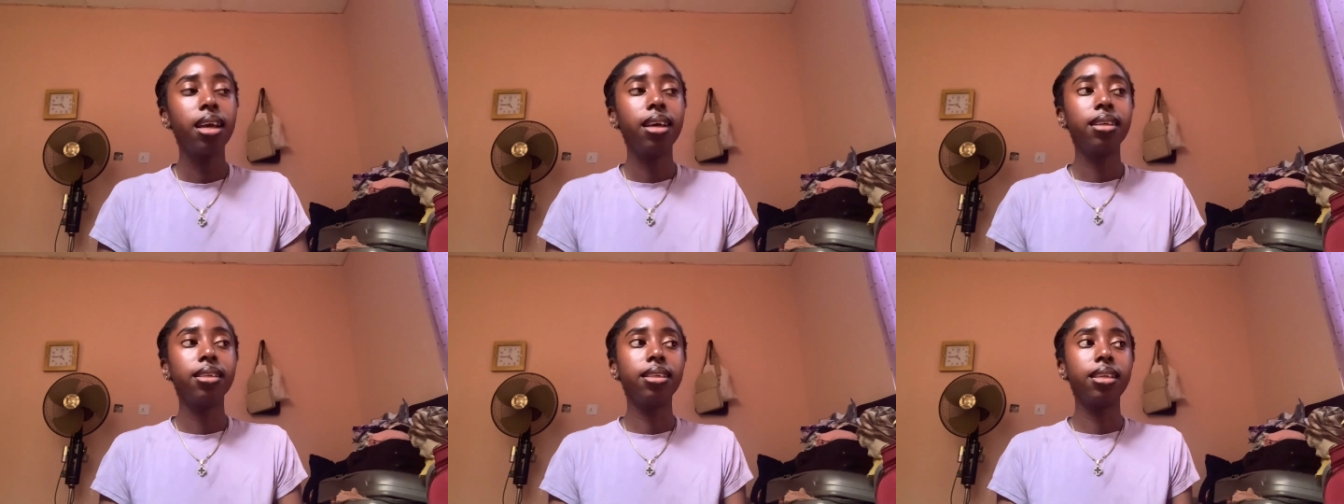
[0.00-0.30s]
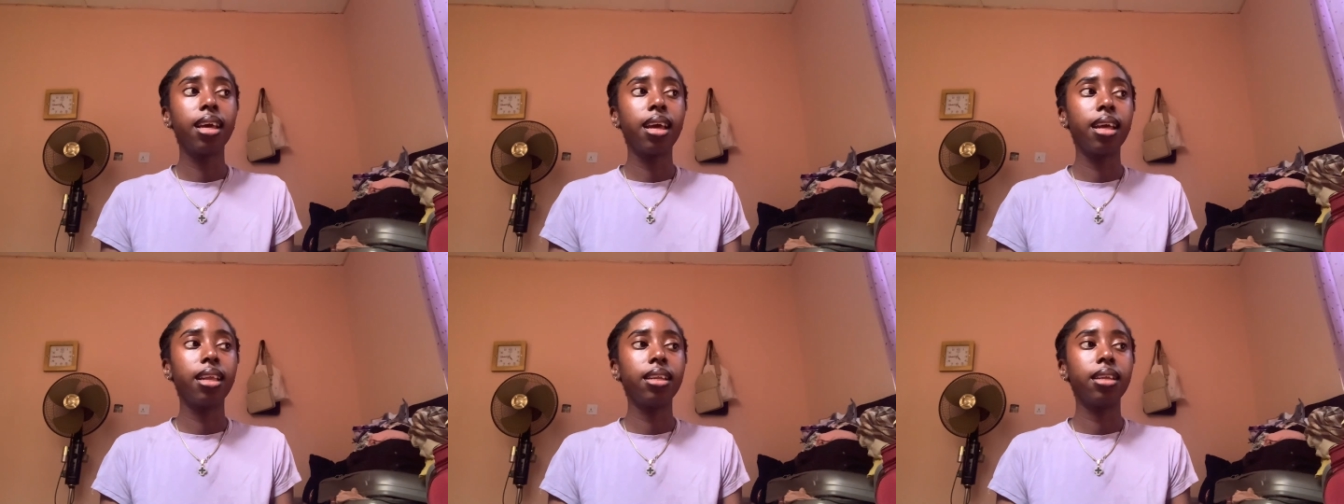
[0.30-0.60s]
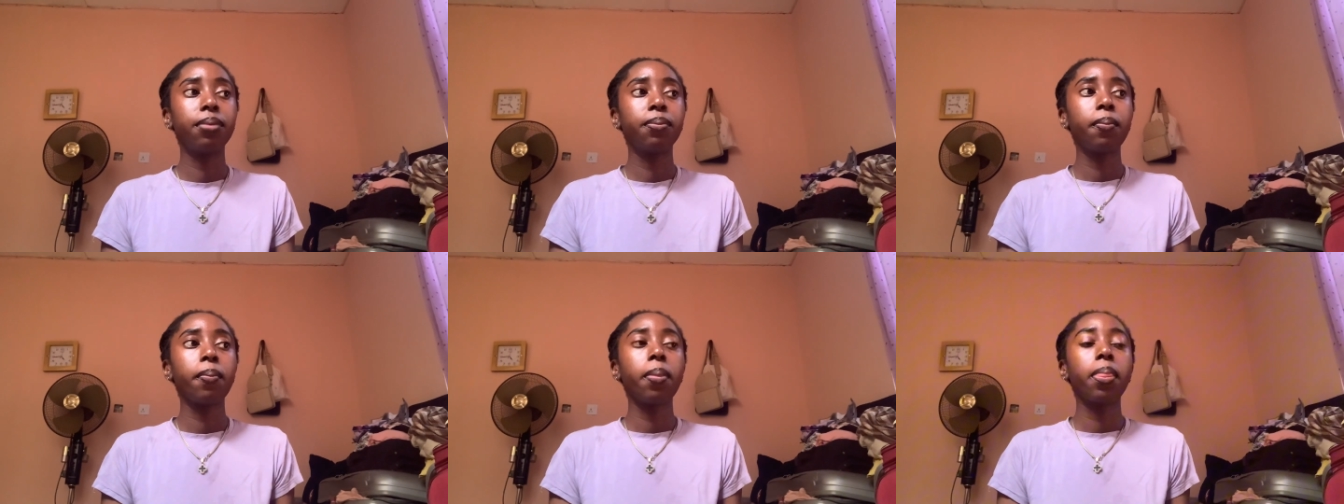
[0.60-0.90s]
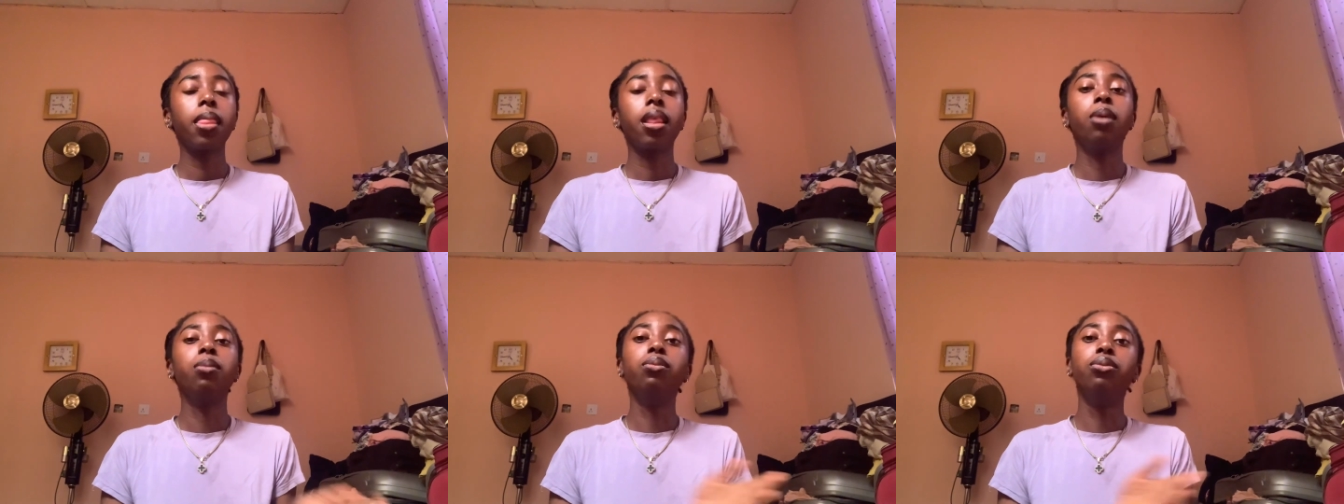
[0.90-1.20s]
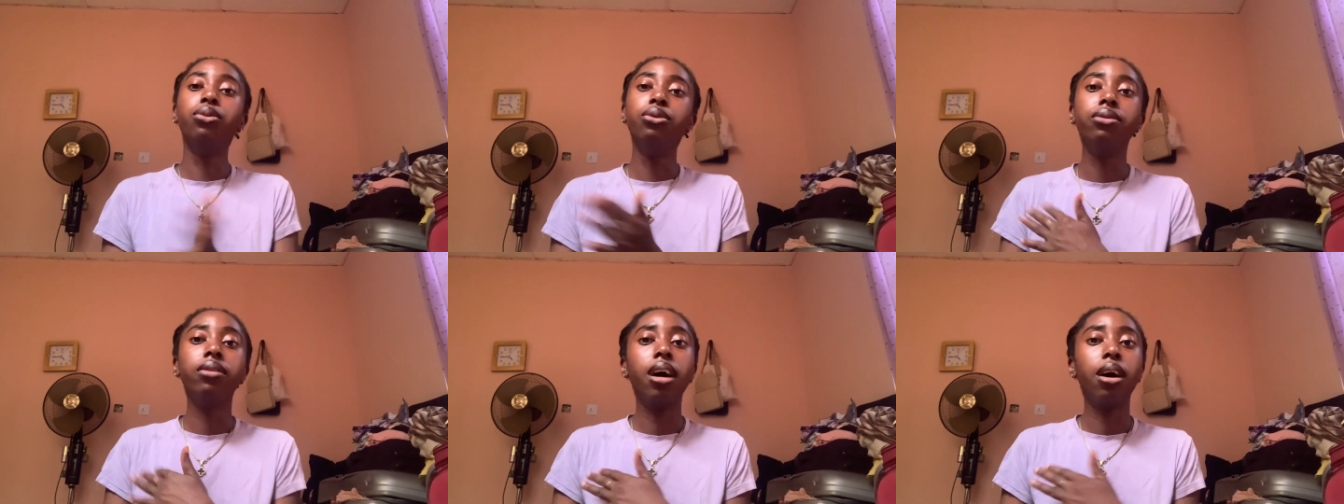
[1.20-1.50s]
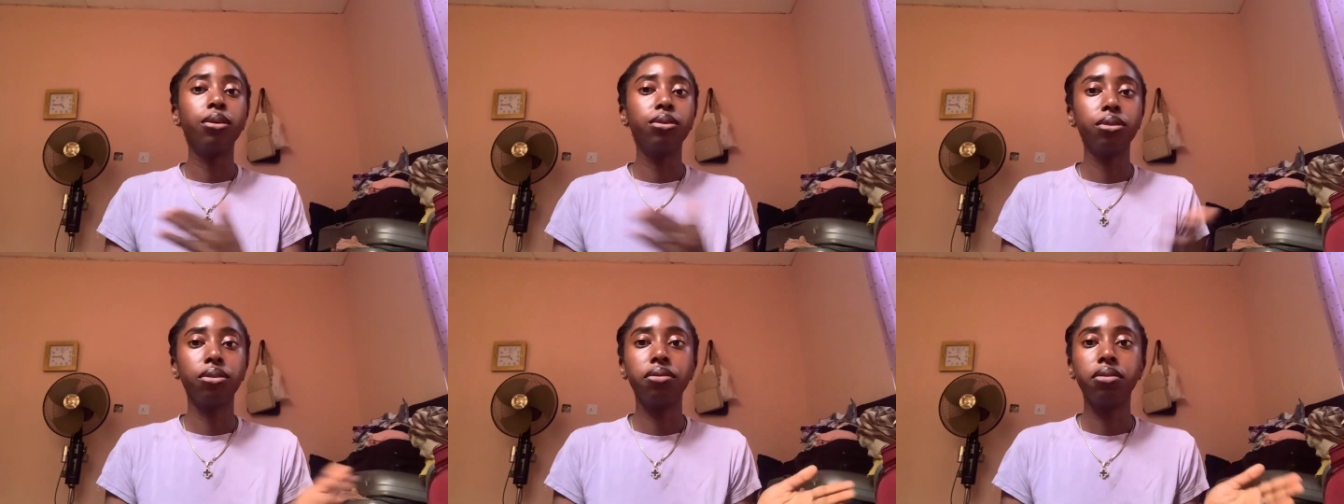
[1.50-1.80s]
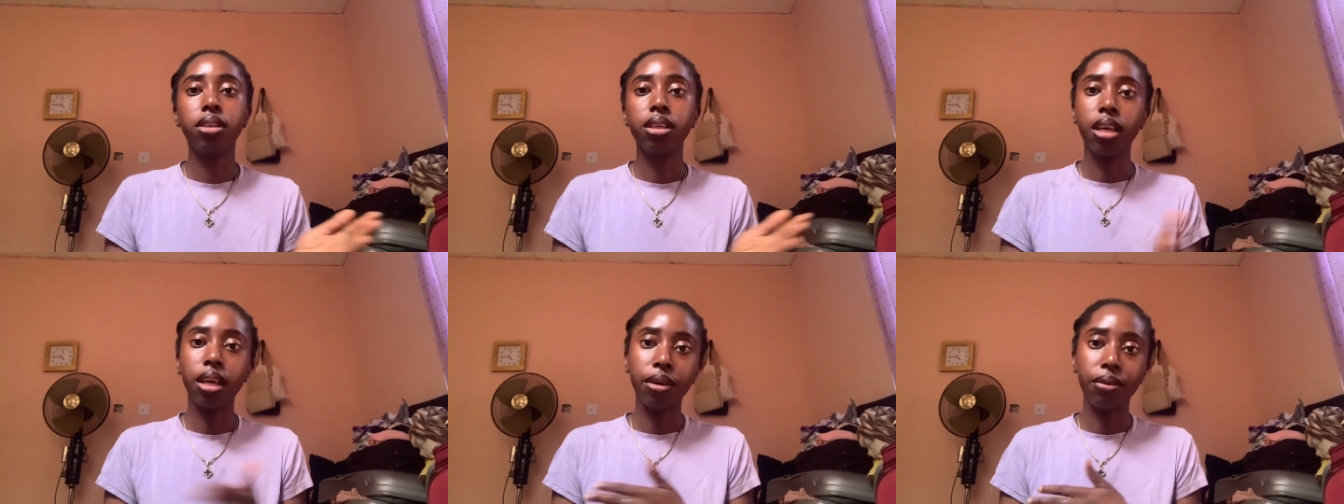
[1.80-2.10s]
Then move out of
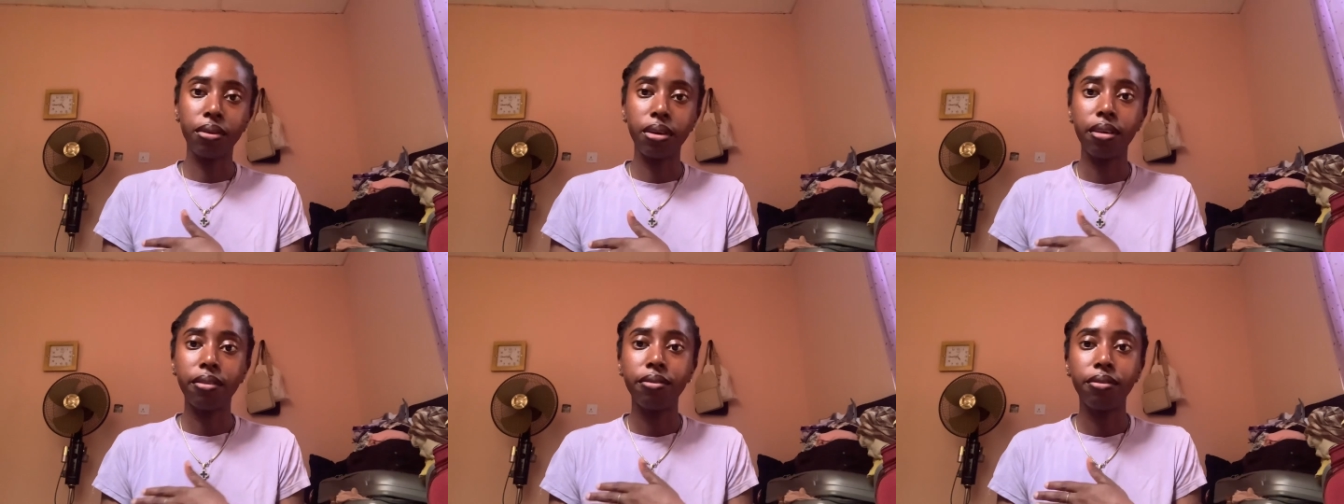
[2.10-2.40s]
the area